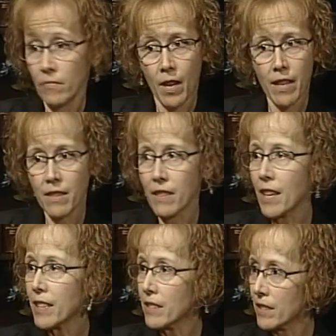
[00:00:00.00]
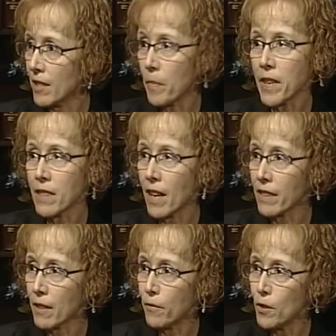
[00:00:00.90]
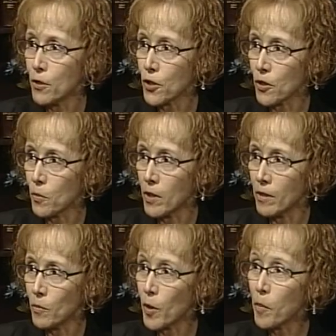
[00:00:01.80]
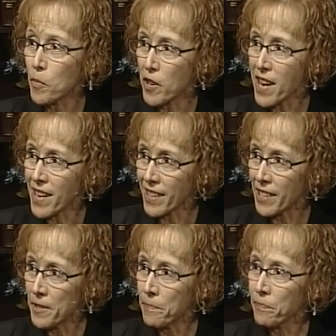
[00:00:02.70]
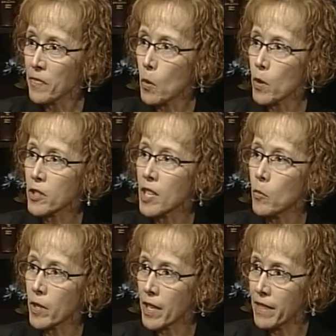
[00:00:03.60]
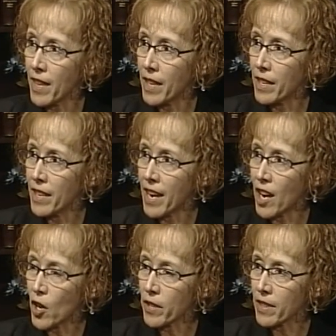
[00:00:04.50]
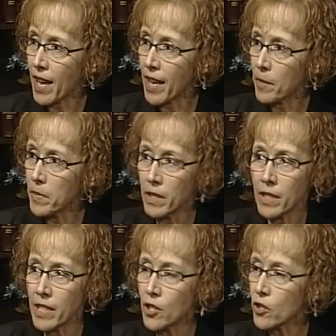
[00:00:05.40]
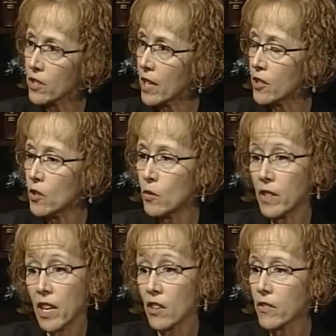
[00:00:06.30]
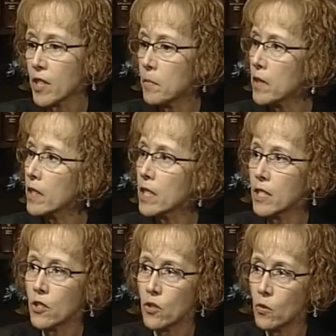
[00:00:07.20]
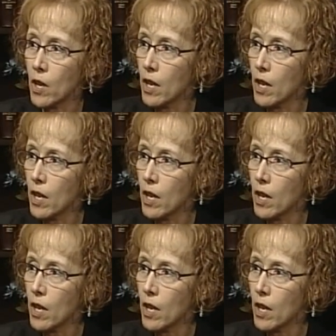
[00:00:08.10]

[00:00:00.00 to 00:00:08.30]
I think that's something that the future will bring, where someone can then inherit that ability, just like you inherit the ability to